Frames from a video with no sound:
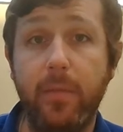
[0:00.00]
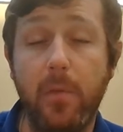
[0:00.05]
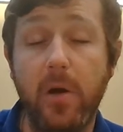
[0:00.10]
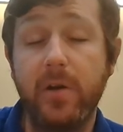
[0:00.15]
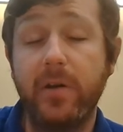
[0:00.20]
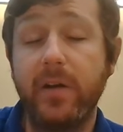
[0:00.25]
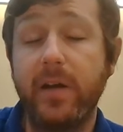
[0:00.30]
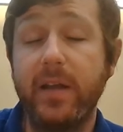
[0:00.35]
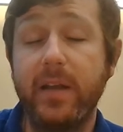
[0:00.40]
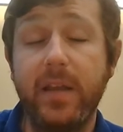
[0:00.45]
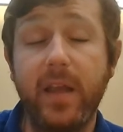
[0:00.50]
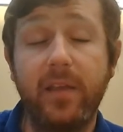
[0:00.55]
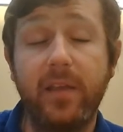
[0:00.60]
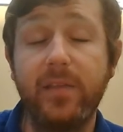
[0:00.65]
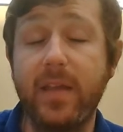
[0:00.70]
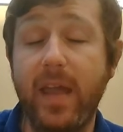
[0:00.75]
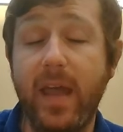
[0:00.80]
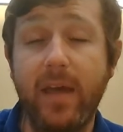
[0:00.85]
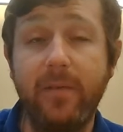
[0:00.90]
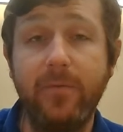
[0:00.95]
market
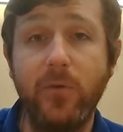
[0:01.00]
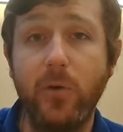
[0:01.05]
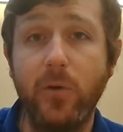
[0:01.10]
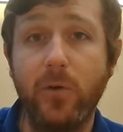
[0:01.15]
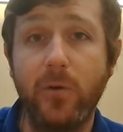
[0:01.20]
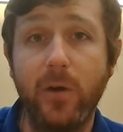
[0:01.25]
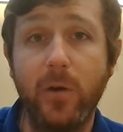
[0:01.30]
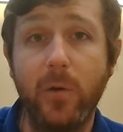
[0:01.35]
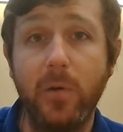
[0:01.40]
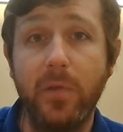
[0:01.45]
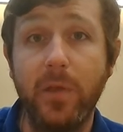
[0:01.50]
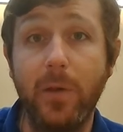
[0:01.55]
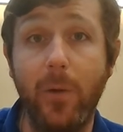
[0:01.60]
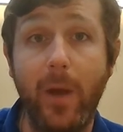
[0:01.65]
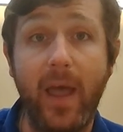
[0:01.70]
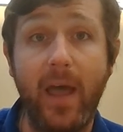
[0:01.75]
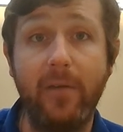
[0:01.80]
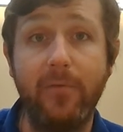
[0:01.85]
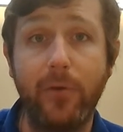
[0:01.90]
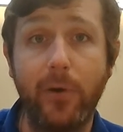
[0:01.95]
doesn't have to agree with you
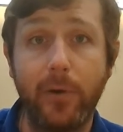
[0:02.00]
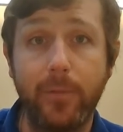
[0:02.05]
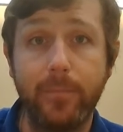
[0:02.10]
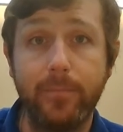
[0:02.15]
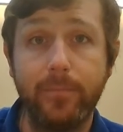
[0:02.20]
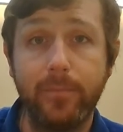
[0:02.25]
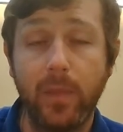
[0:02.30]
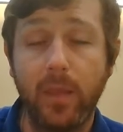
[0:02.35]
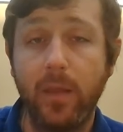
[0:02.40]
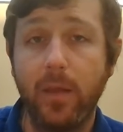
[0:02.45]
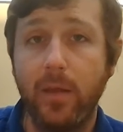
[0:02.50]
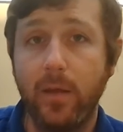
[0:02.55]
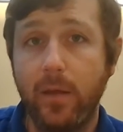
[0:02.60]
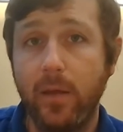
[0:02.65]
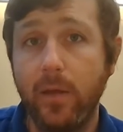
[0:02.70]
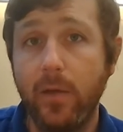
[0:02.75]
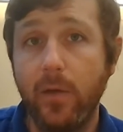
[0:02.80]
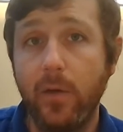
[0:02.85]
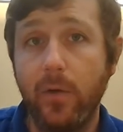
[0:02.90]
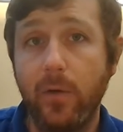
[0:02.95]
ever,
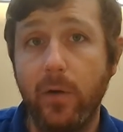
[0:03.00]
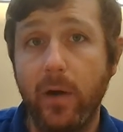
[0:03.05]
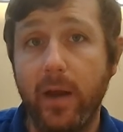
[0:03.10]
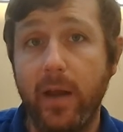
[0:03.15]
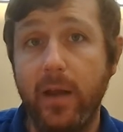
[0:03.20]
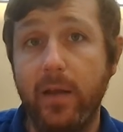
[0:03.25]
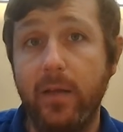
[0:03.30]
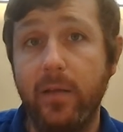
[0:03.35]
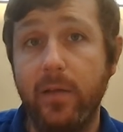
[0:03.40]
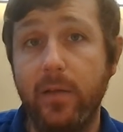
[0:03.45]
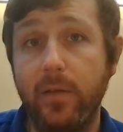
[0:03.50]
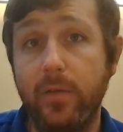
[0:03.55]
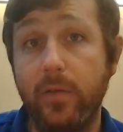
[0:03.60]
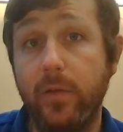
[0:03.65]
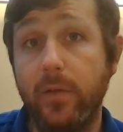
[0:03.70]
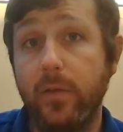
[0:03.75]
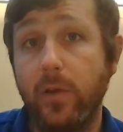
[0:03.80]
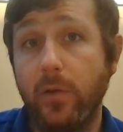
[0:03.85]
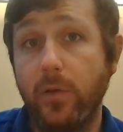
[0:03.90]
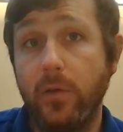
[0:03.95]
right?
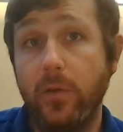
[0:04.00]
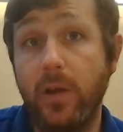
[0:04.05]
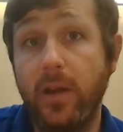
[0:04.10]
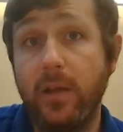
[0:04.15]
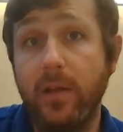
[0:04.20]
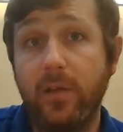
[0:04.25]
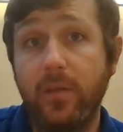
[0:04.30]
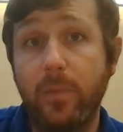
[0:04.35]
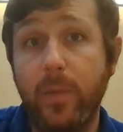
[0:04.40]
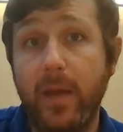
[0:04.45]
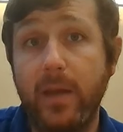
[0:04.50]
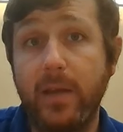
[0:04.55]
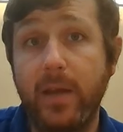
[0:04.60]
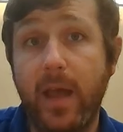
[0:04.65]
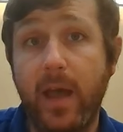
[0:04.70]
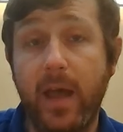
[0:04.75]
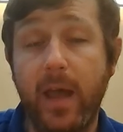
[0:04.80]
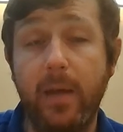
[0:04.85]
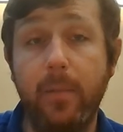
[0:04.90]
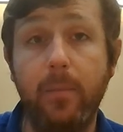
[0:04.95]
So you need to spend
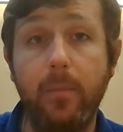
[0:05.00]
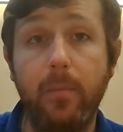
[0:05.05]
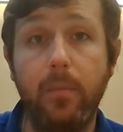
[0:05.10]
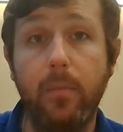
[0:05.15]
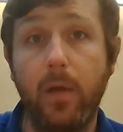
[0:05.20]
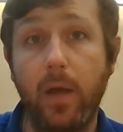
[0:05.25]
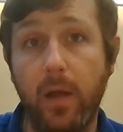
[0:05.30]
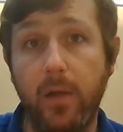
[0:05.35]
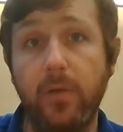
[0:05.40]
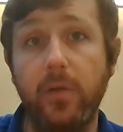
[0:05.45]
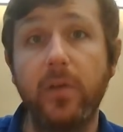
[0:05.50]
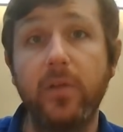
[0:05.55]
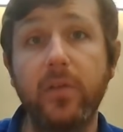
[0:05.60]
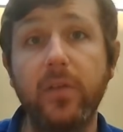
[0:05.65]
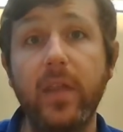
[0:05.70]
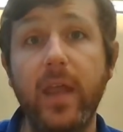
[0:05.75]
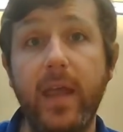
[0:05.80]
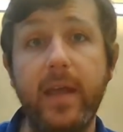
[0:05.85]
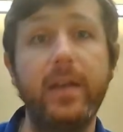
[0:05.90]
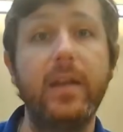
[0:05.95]
time
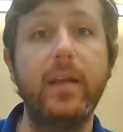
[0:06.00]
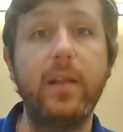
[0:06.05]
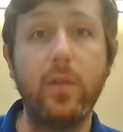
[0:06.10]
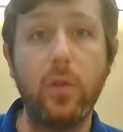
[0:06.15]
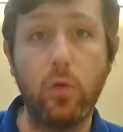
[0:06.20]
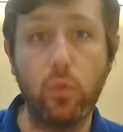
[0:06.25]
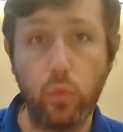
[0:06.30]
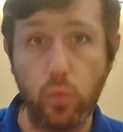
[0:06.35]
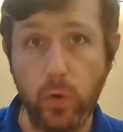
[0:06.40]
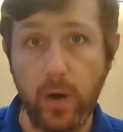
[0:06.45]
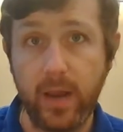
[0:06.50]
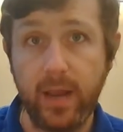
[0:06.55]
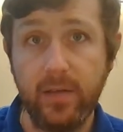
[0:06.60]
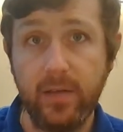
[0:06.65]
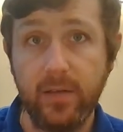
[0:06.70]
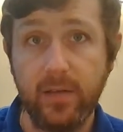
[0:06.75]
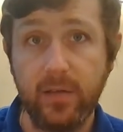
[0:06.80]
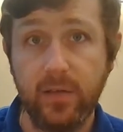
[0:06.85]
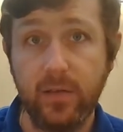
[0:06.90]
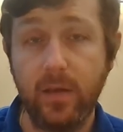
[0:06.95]
understanding the
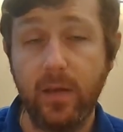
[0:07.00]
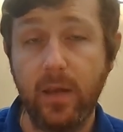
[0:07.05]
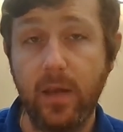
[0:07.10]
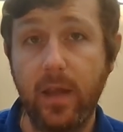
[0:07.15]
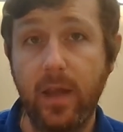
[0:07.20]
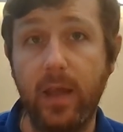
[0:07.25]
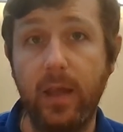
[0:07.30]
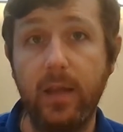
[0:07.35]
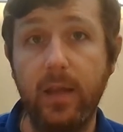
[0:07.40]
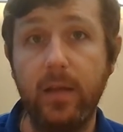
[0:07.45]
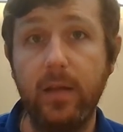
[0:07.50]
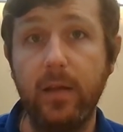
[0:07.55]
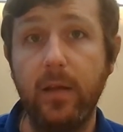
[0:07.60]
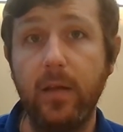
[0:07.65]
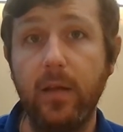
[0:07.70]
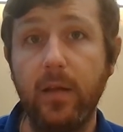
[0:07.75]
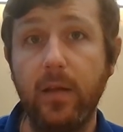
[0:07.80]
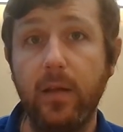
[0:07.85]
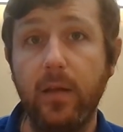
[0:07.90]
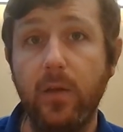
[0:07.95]
risks and
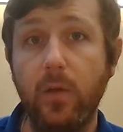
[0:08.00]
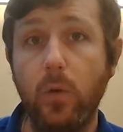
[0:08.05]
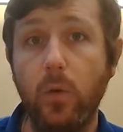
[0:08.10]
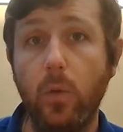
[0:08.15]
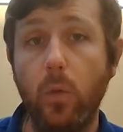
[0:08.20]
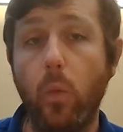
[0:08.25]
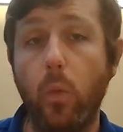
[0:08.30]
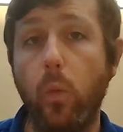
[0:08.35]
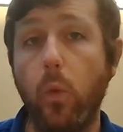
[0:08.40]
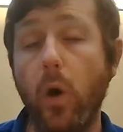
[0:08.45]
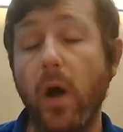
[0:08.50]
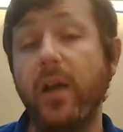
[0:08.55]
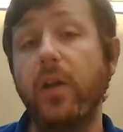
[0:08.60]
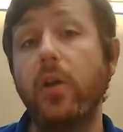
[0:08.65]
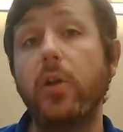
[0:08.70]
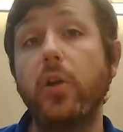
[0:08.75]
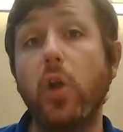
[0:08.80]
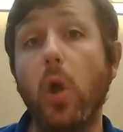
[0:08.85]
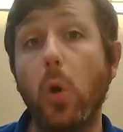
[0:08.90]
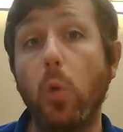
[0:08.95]
what
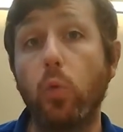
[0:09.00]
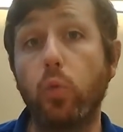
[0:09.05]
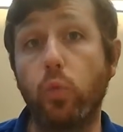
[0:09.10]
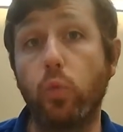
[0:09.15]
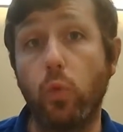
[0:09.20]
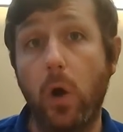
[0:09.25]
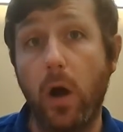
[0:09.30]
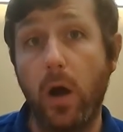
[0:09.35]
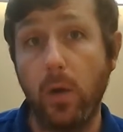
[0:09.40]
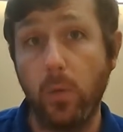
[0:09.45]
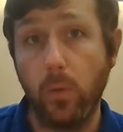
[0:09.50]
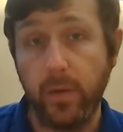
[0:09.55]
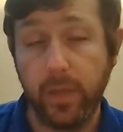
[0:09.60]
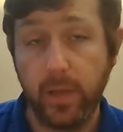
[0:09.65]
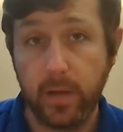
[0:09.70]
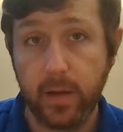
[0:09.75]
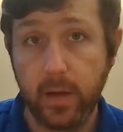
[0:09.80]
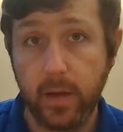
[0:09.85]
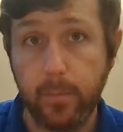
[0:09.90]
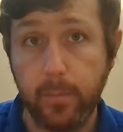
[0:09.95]
could go wrong with
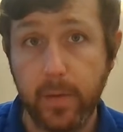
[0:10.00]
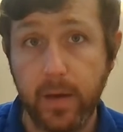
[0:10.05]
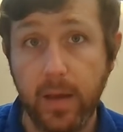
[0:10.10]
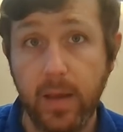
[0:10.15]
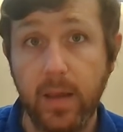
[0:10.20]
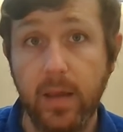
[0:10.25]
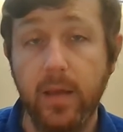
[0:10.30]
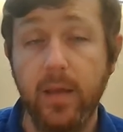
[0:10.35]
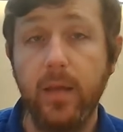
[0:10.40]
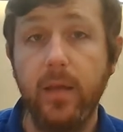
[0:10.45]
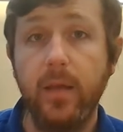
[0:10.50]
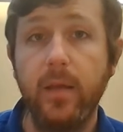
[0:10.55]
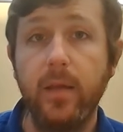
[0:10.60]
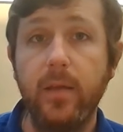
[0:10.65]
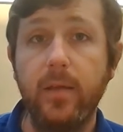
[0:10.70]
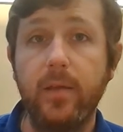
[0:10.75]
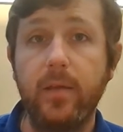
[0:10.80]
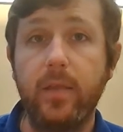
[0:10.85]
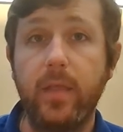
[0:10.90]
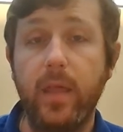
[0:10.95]
the company
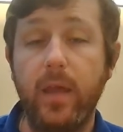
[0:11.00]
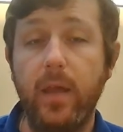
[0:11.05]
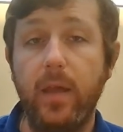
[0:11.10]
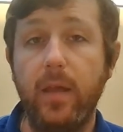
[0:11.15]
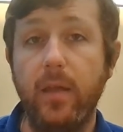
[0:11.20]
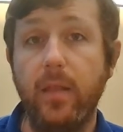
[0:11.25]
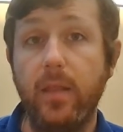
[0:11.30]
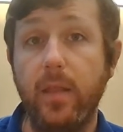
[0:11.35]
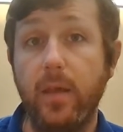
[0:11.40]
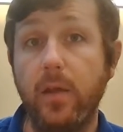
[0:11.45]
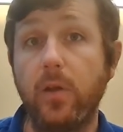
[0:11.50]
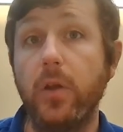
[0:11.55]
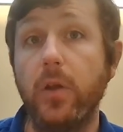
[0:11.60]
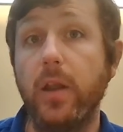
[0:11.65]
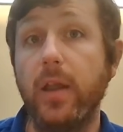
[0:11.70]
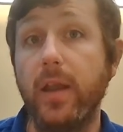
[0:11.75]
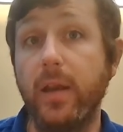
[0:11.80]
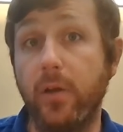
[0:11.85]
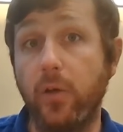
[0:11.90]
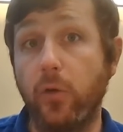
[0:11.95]
that could
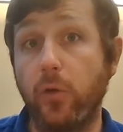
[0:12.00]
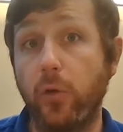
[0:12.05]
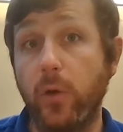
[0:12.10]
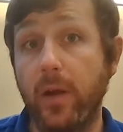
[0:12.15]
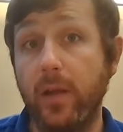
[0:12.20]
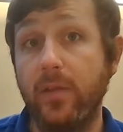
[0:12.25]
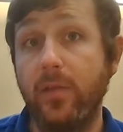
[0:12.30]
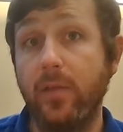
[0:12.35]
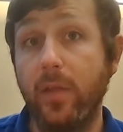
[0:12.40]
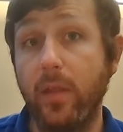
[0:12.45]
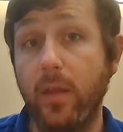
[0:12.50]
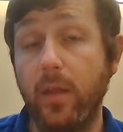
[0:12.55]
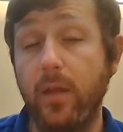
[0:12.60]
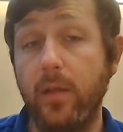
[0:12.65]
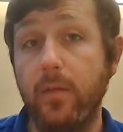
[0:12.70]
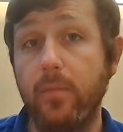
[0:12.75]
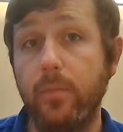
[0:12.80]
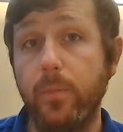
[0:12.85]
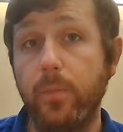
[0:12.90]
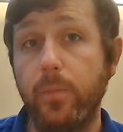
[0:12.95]
increase
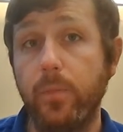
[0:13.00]
the